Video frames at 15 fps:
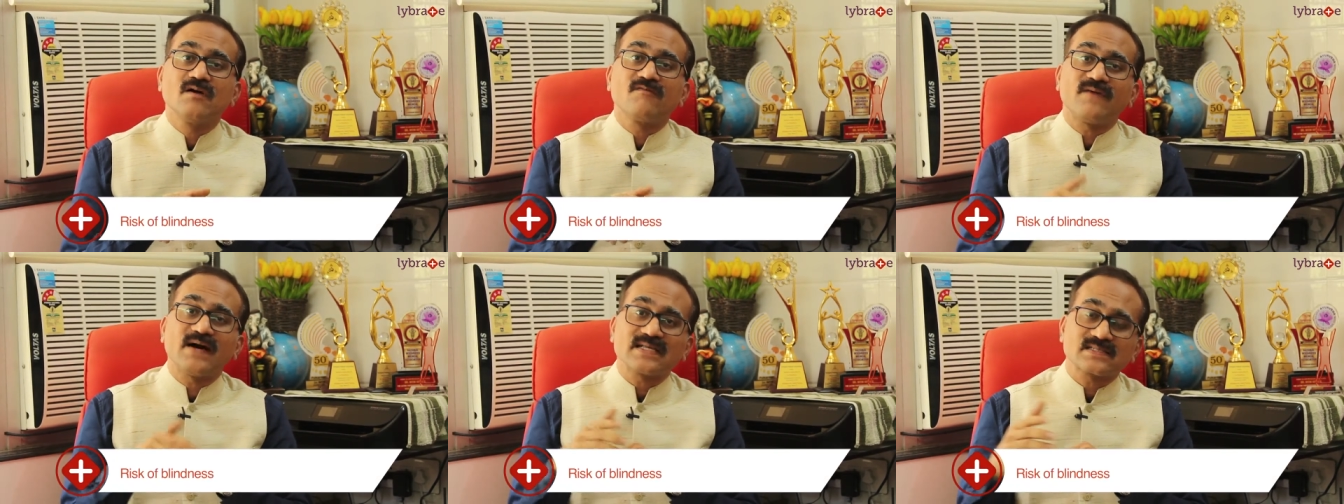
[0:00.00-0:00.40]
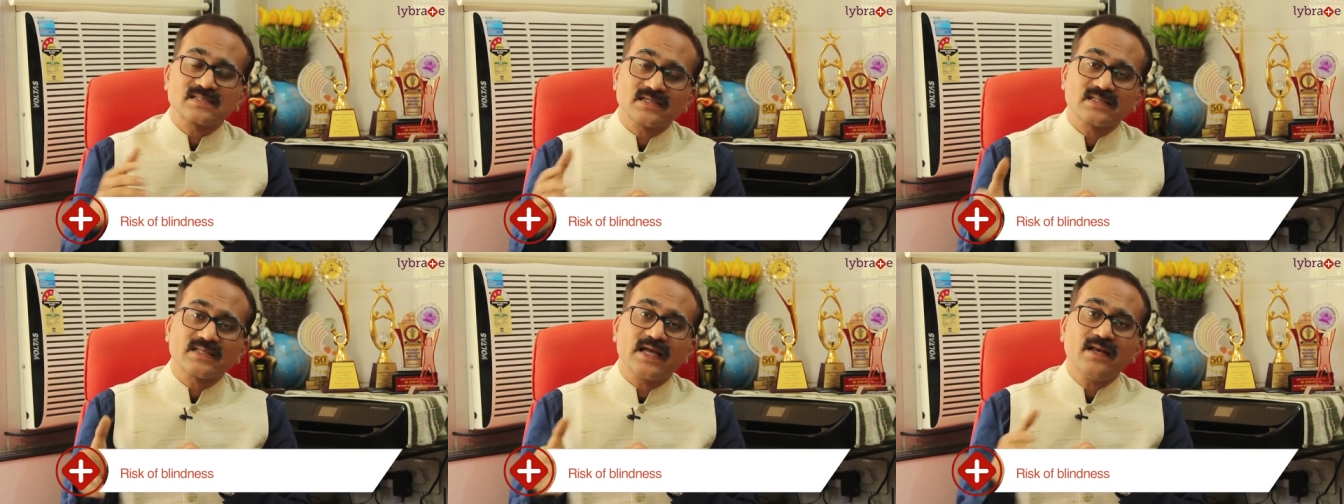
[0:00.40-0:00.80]

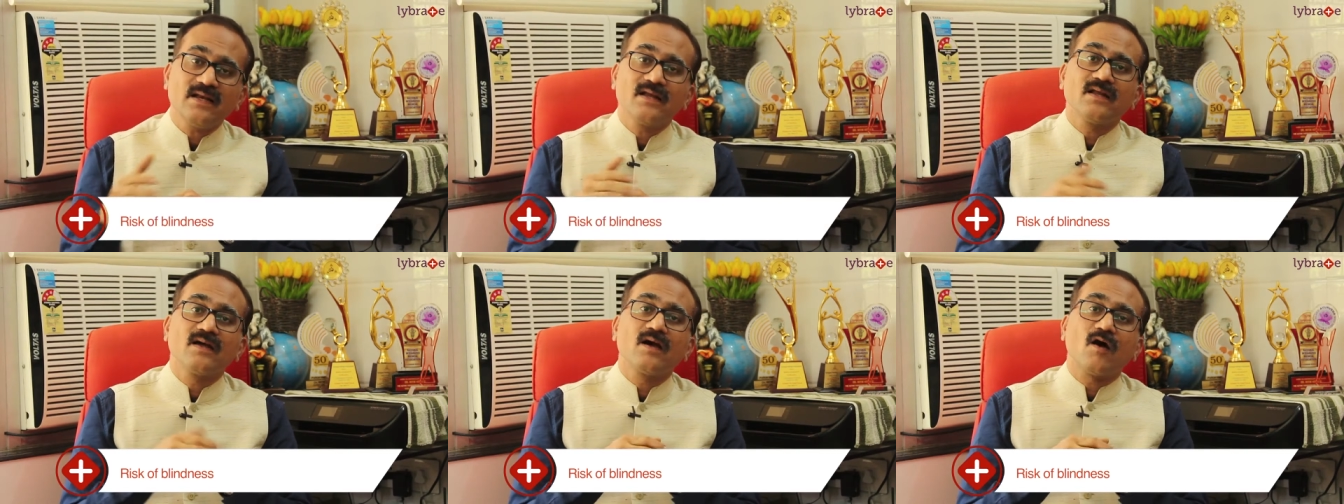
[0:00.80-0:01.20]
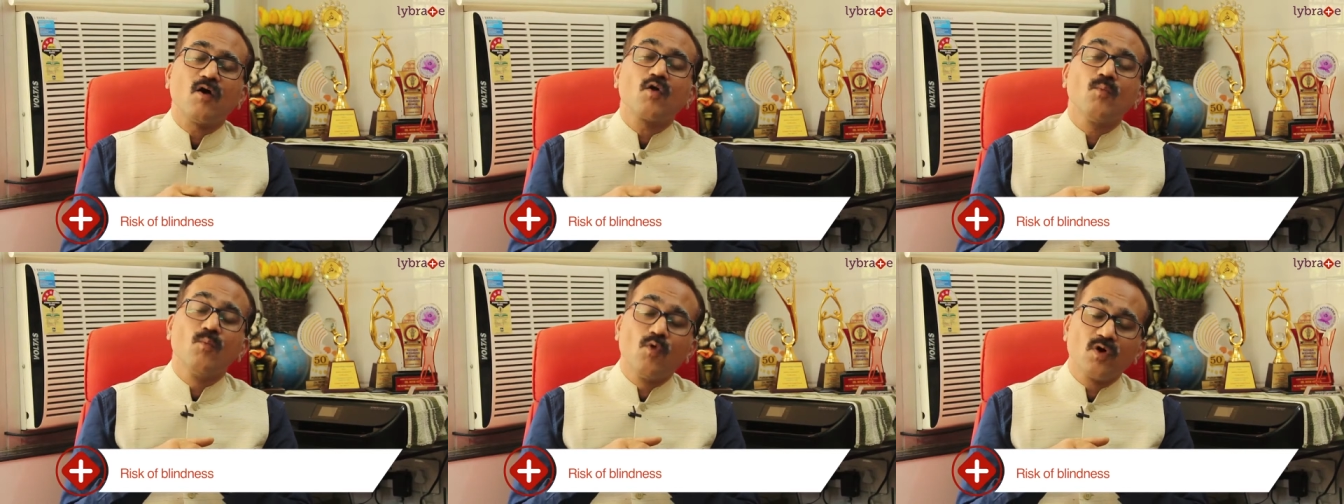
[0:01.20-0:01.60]
faster than
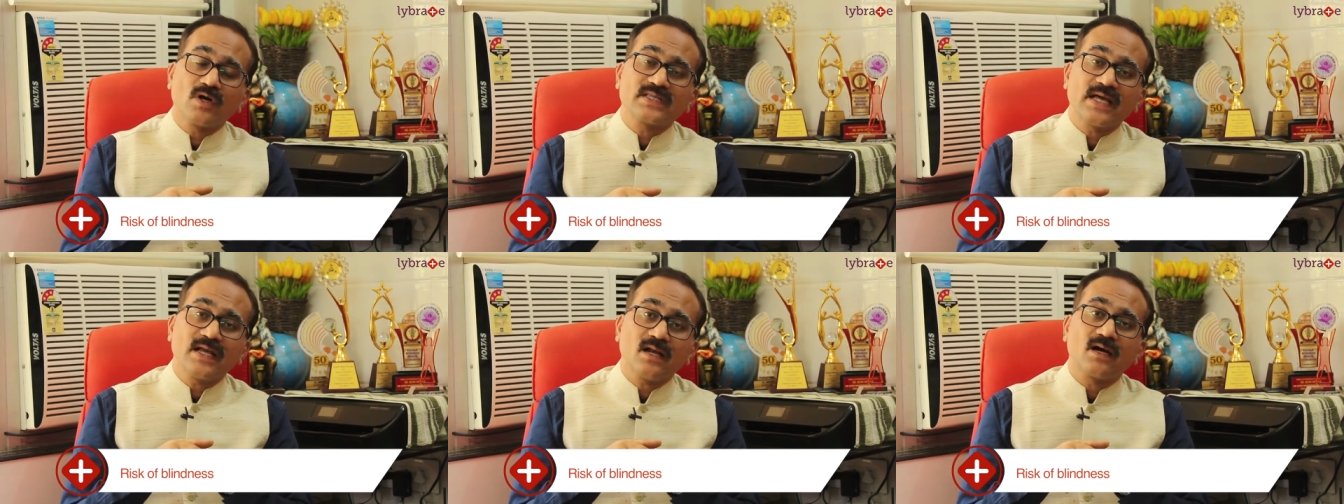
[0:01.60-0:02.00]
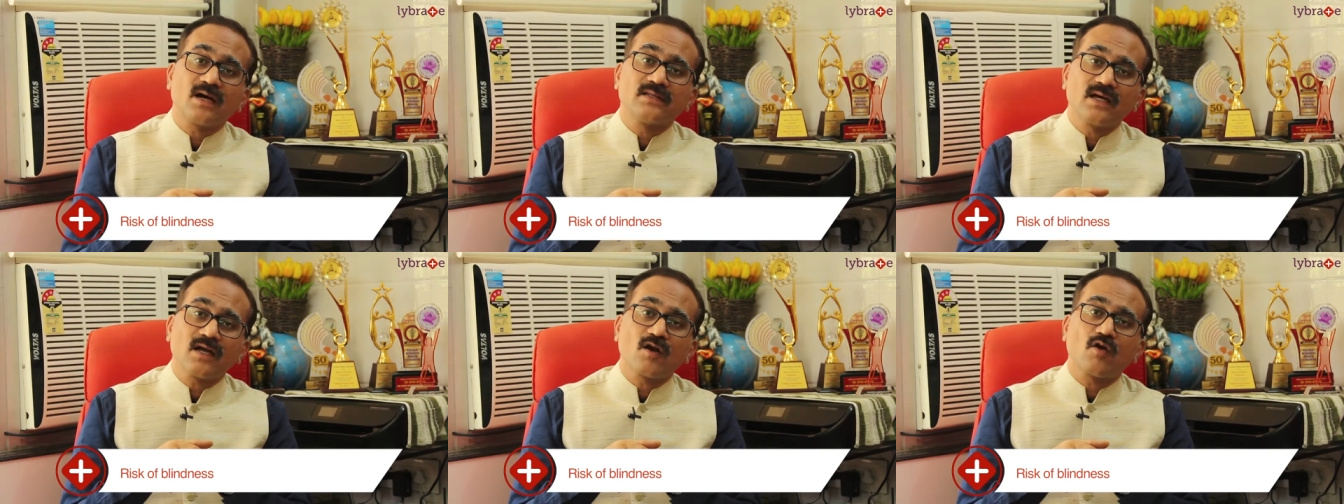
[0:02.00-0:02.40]
or more than
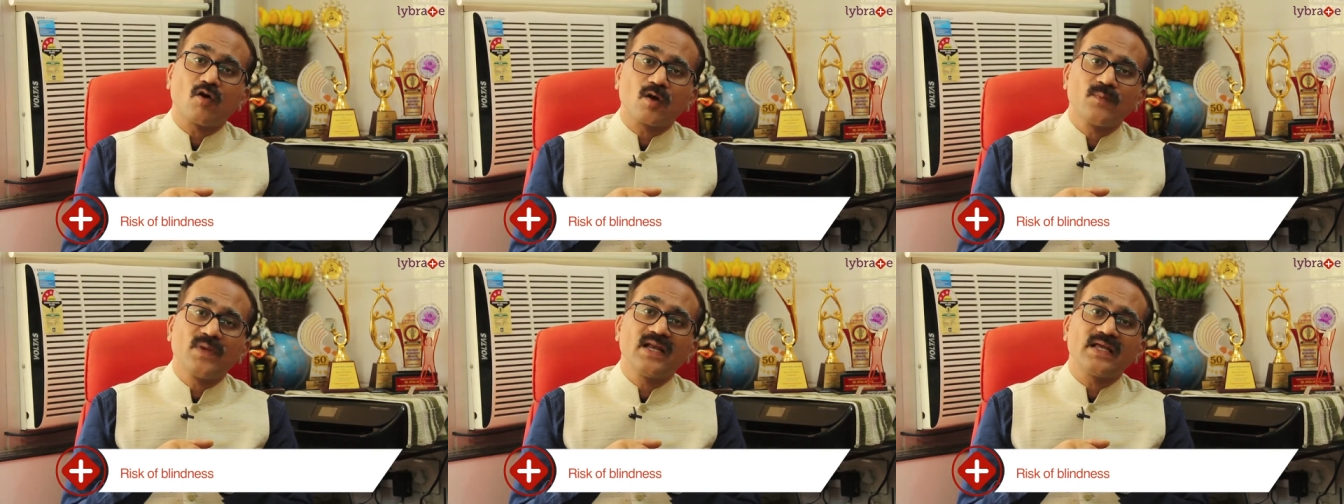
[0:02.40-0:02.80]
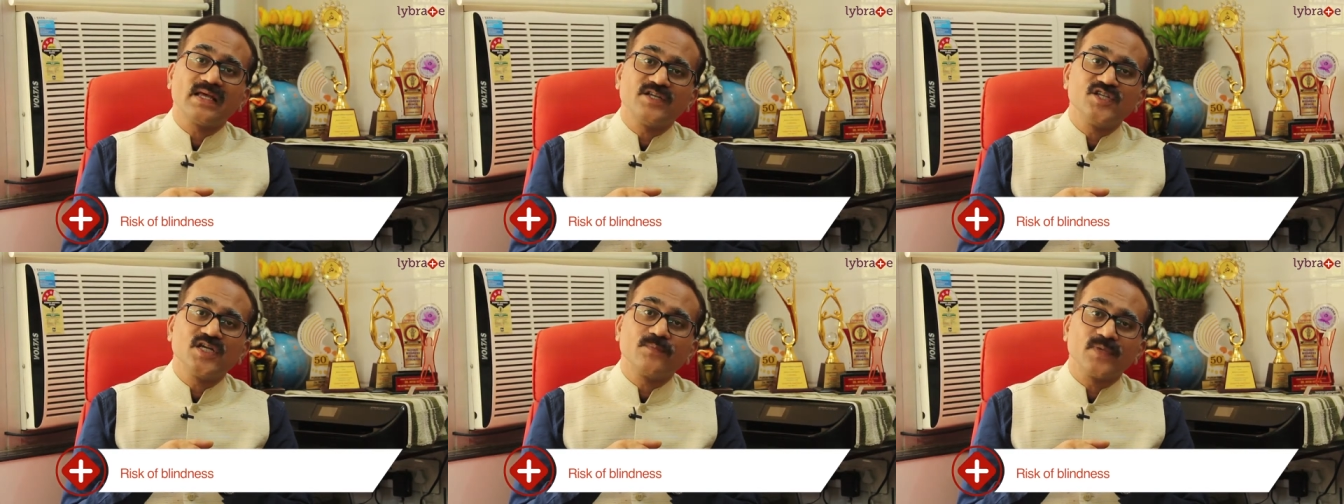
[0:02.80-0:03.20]
other normal
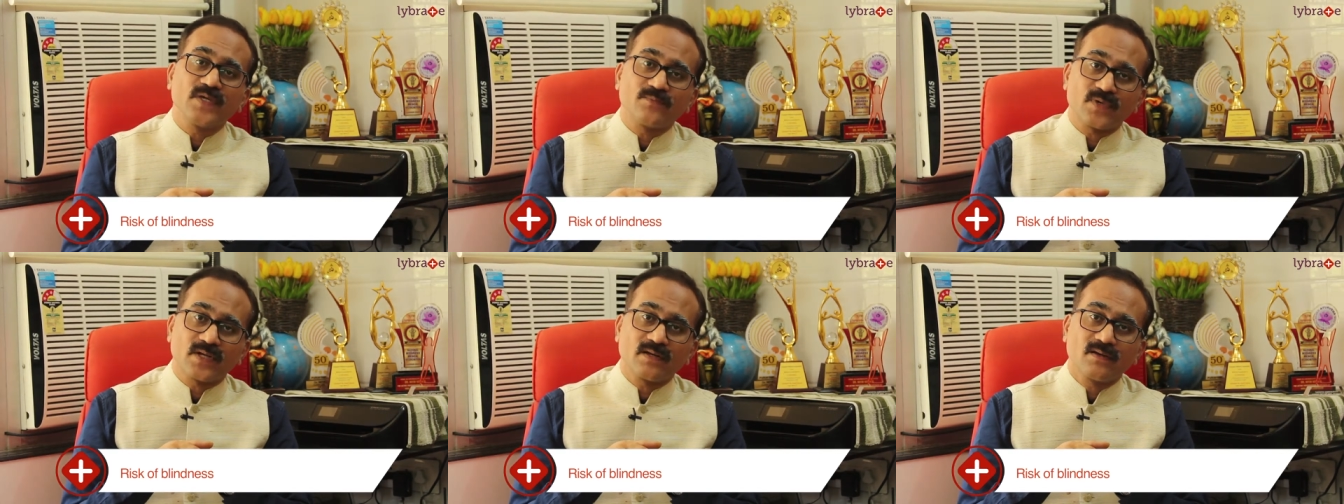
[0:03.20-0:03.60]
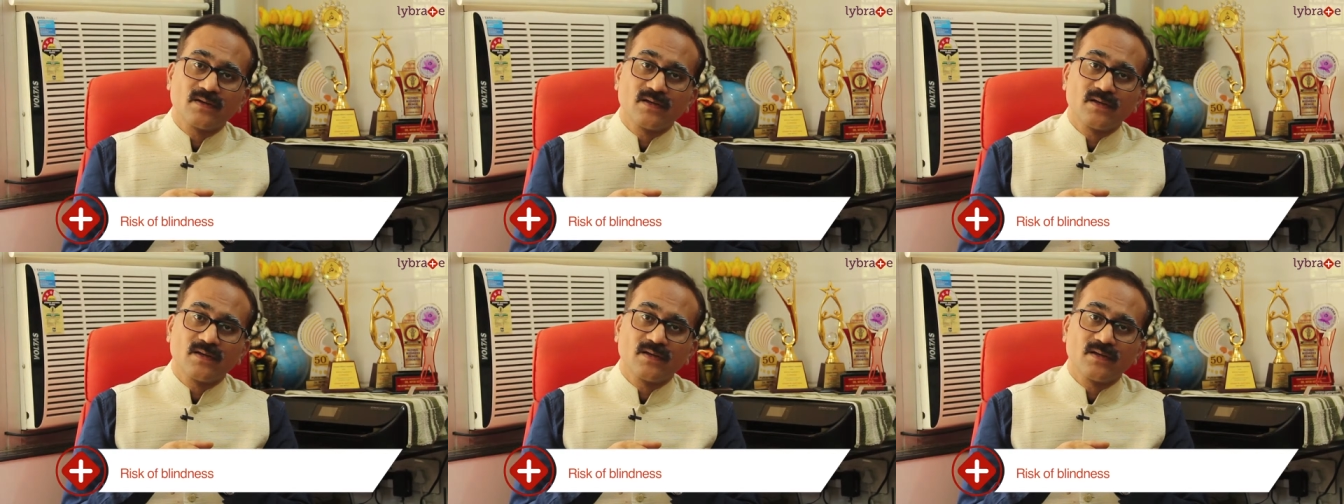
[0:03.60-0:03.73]
aging people.